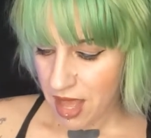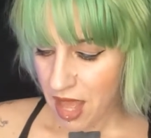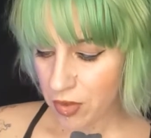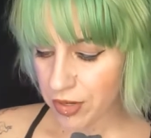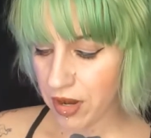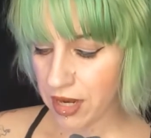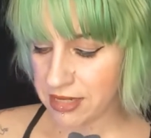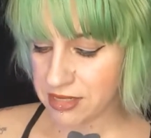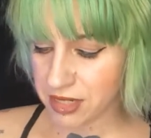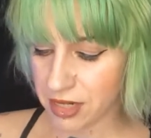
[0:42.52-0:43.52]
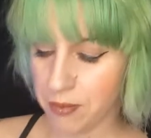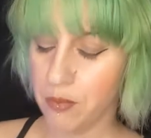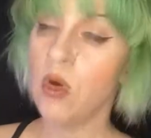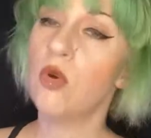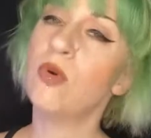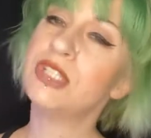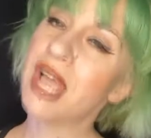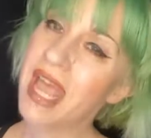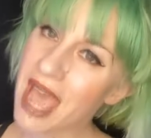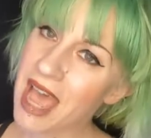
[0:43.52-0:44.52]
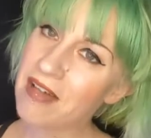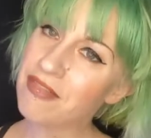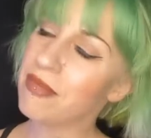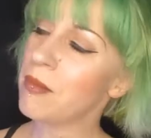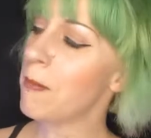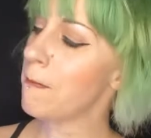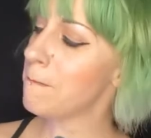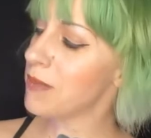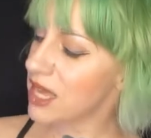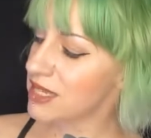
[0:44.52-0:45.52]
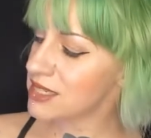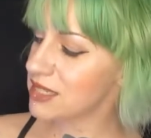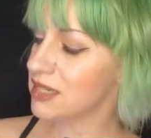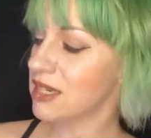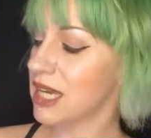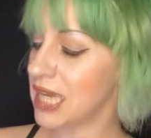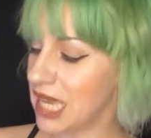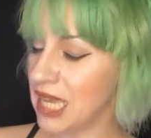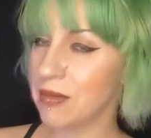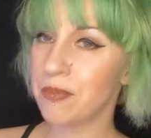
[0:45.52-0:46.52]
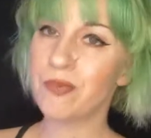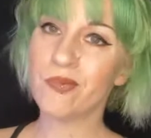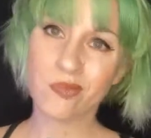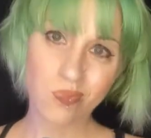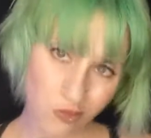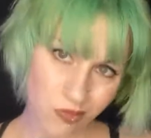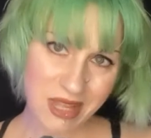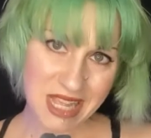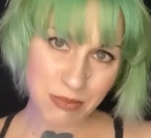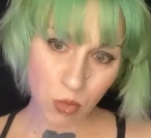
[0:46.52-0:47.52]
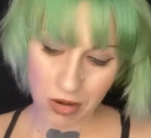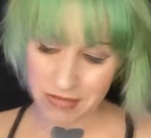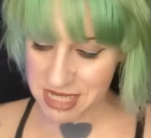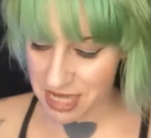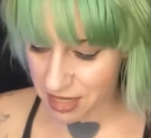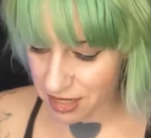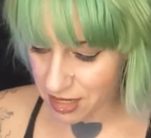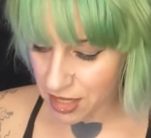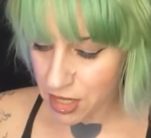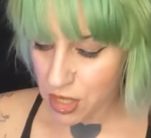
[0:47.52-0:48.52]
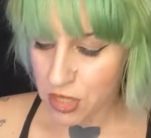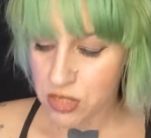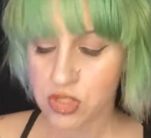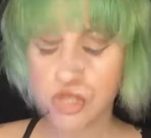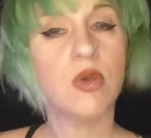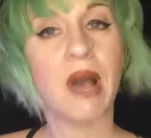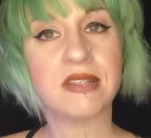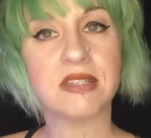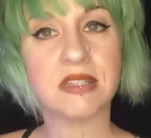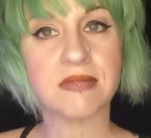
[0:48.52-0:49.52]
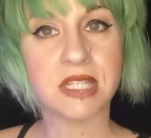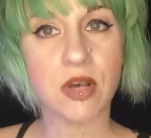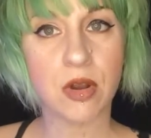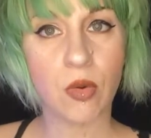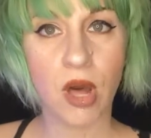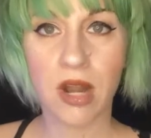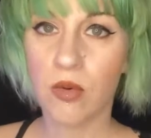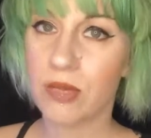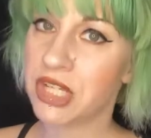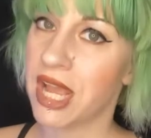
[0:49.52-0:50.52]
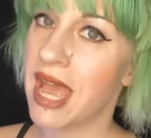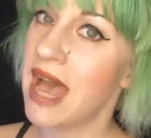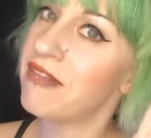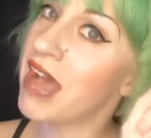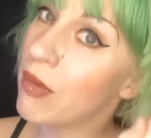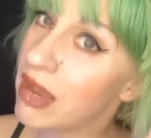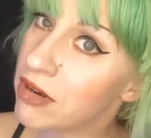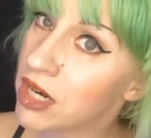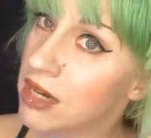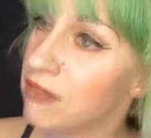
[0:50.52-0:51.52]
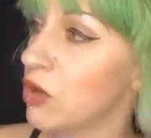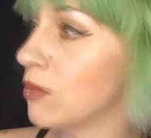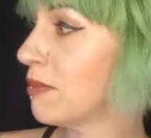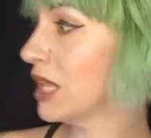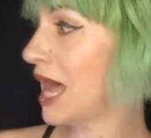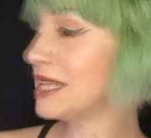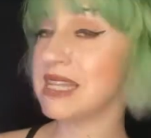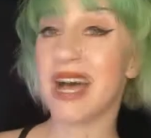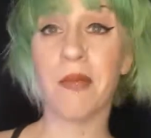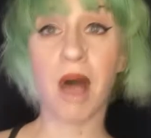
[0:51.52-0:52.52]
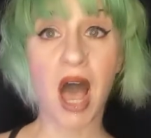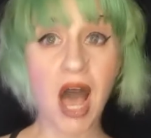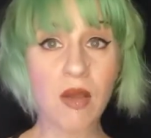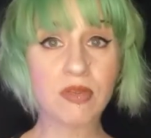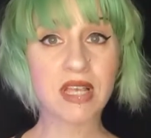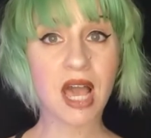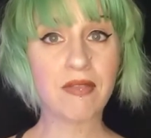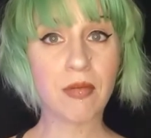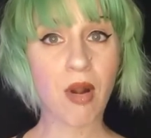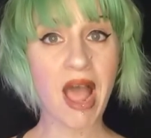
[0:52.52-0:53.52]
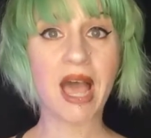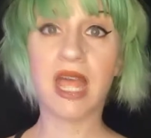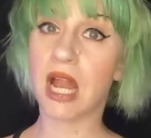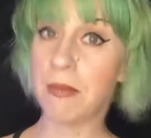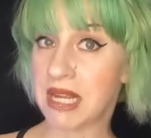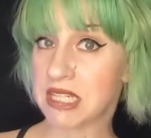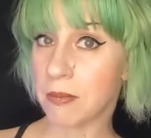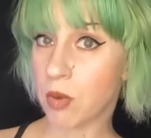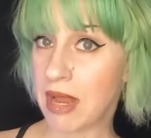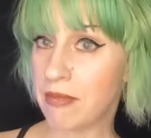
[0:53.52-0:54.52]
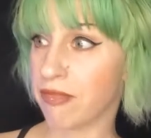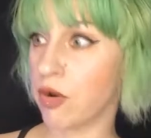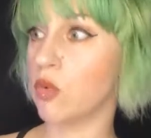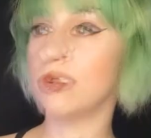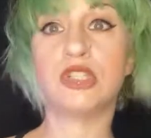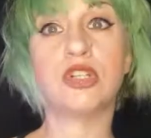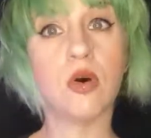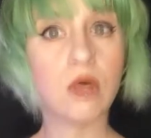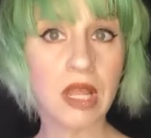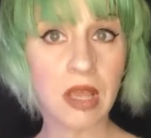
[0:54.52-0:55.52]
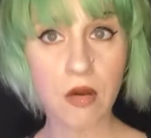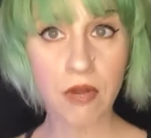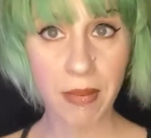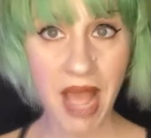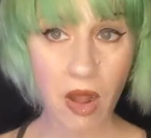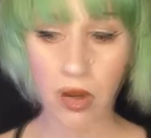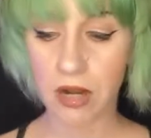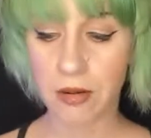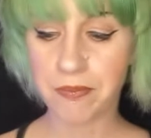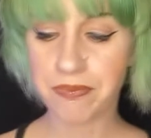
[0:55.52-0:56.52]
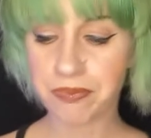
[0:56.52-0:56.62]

elder honey syrup, which I have, but again, is more of a tea. 2 ounces of soda water, which I have. However, if you remember last time, I was kind of a brat and I picked up grapefruit, which totally overpowered